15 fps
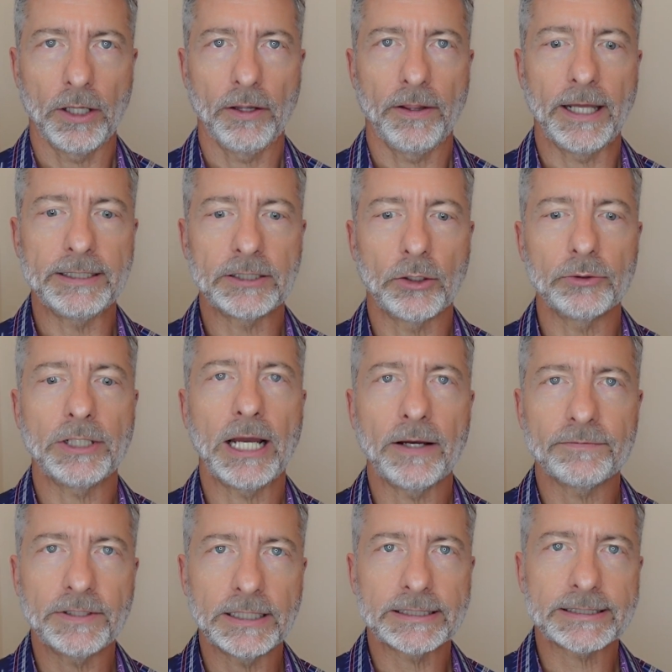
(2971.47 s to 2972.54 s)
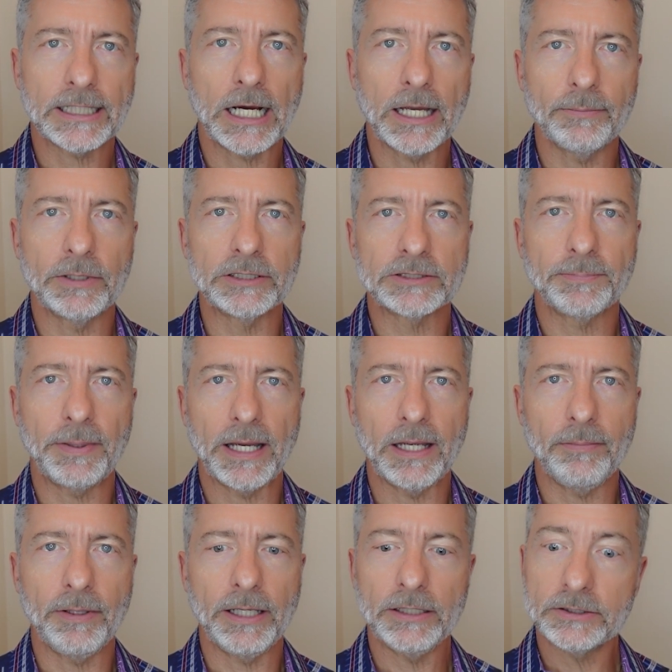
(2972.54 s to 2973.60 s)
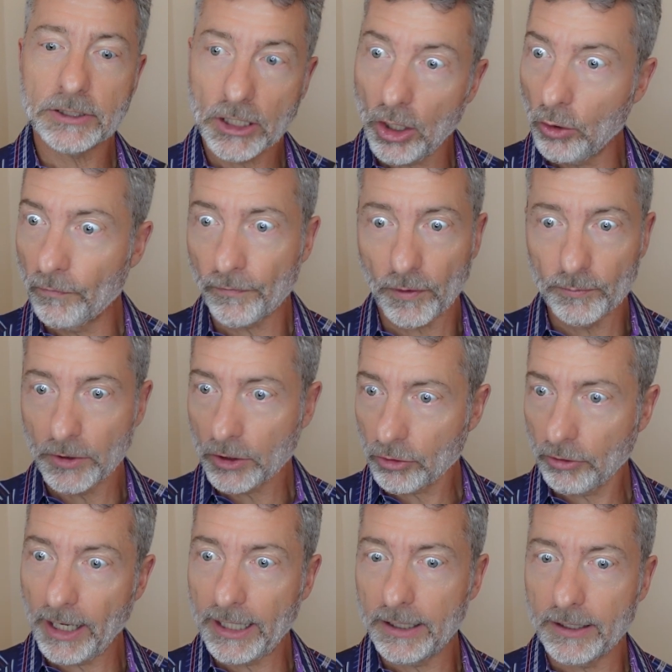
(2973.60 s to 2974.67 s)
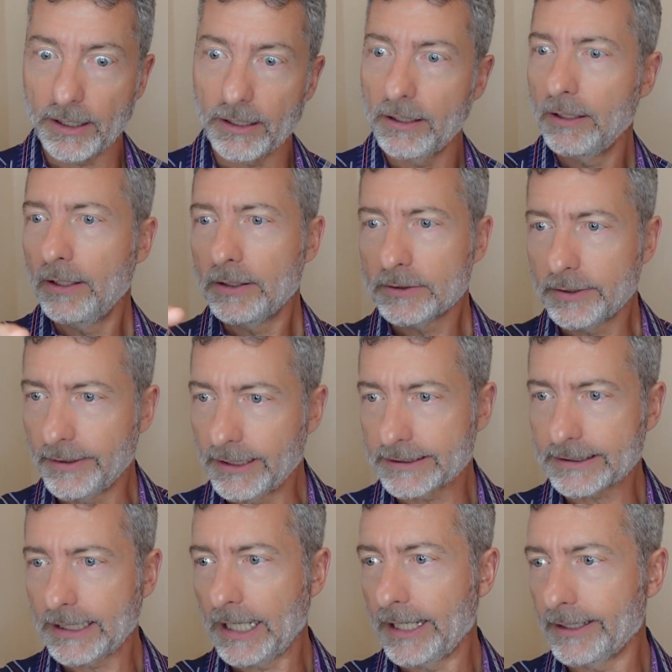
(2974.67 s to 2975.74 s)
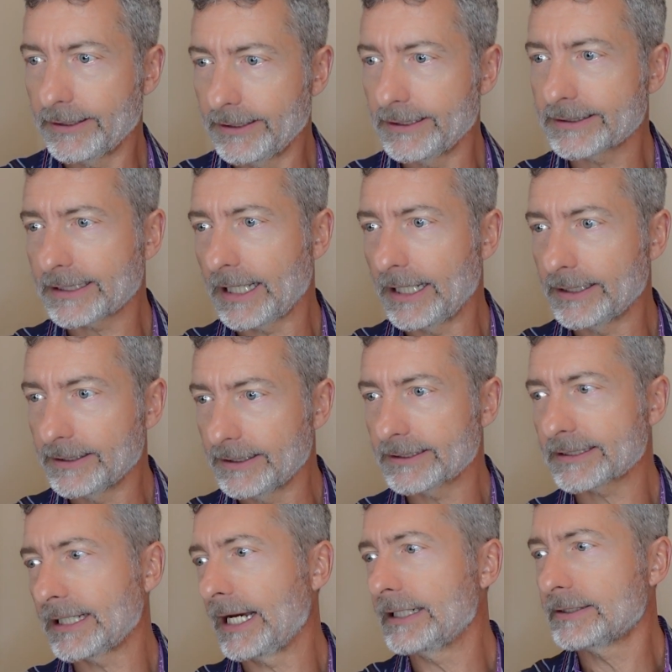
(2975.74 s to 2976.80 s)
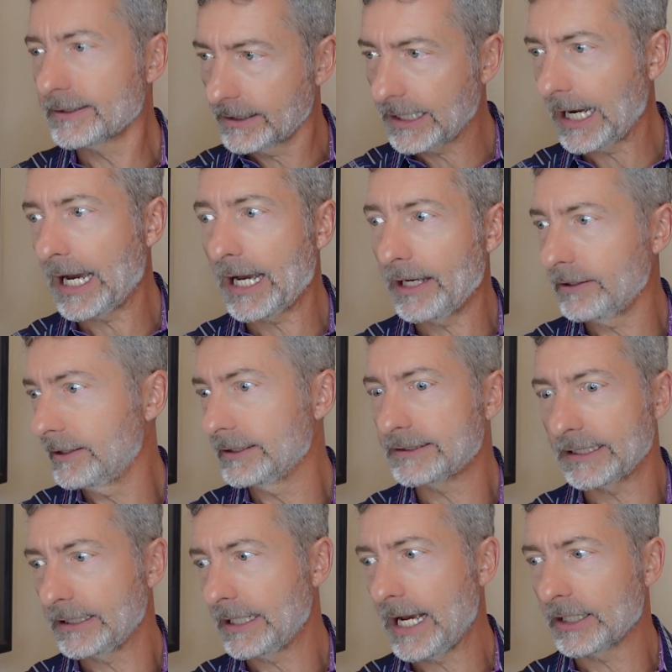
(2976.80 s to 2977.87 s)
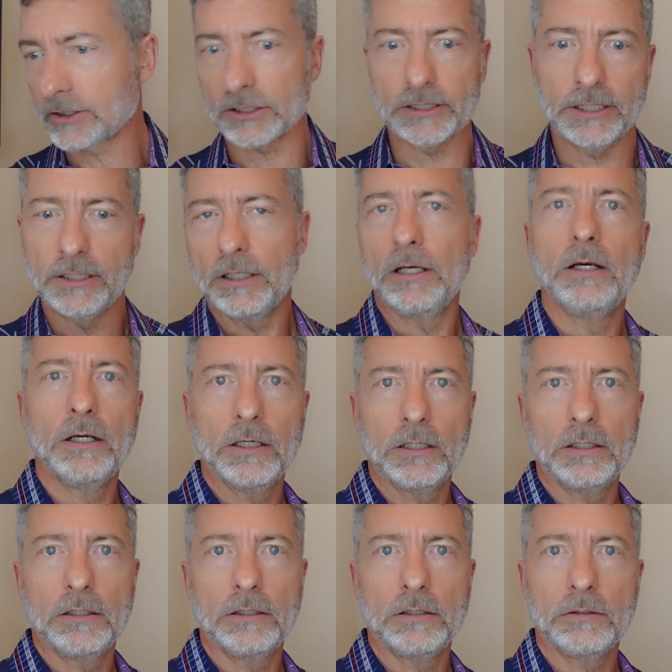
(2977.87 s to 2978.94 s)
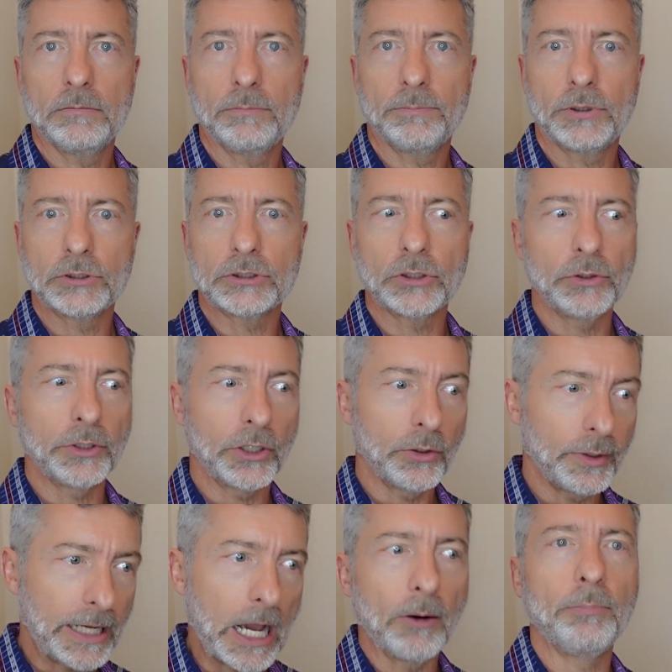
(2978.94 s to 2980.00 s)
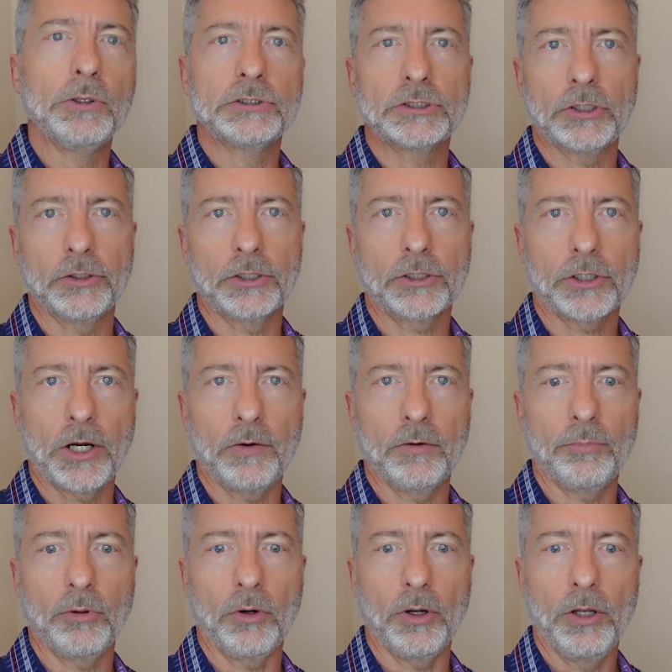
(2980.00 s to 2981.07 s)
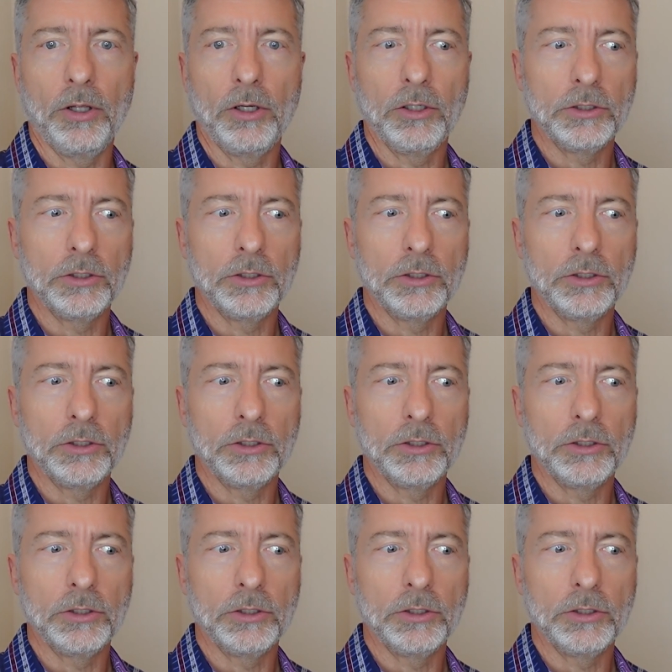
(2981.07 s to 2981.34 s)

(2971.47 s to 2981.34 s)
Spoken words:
They don't have the assignments, baby, to go from the creditor to this guy, to this guy, to this guy, to the guy that's actually pursuing you and now puts it on your credit report.